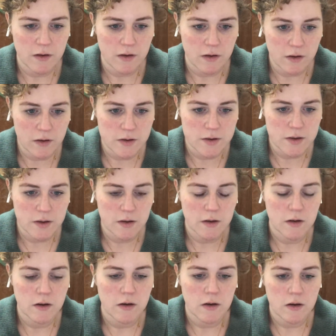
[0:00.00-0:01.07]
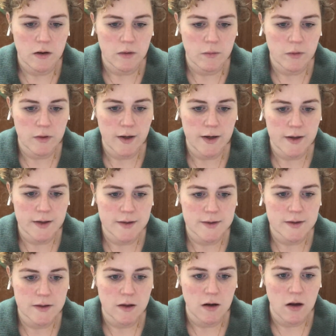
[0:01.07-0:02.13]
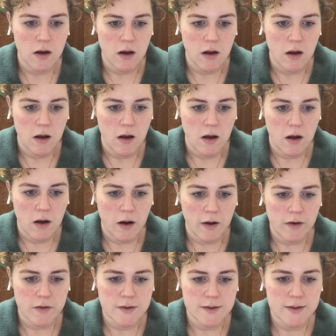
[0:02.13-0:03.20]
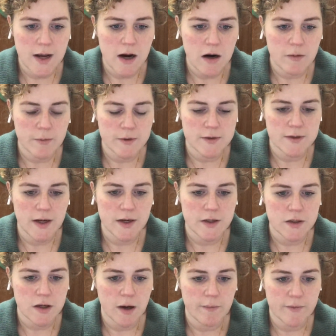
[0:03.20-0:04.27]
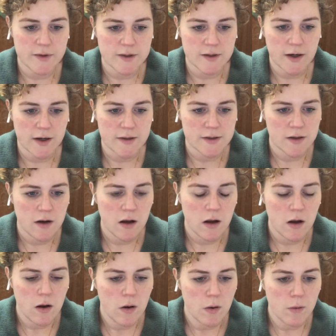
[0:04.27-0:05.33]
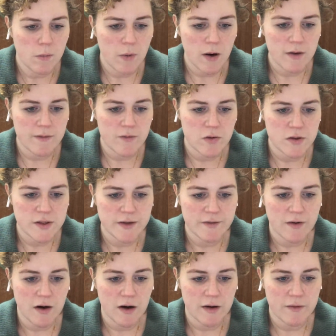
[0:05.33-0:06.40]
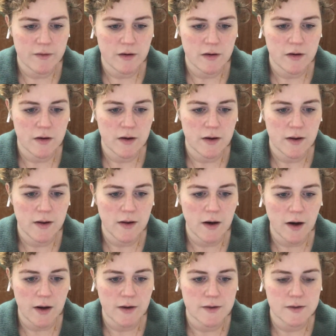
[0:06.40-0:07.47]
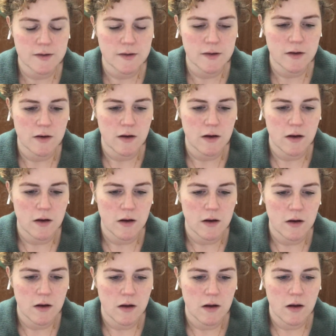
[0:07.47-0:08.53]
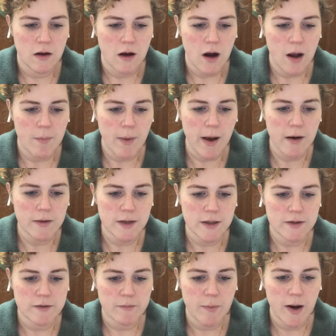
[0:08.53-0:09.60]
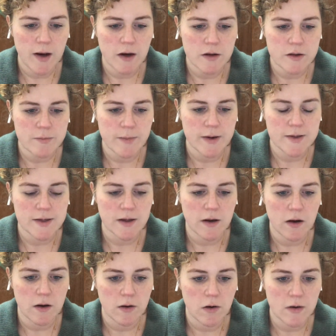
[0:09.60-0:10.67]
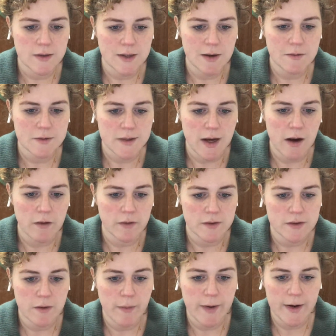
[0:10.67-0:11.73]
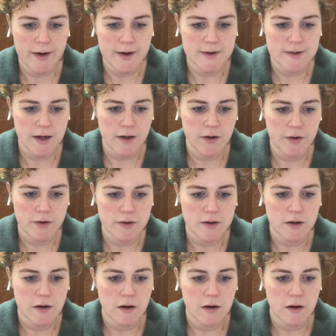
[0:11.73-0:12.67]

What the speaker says: Good. We'll need it. I got a terrible stage time for tonight. 1:45. Yikes. I bowed out of my lunch meeting and got downtown as quickly as I could.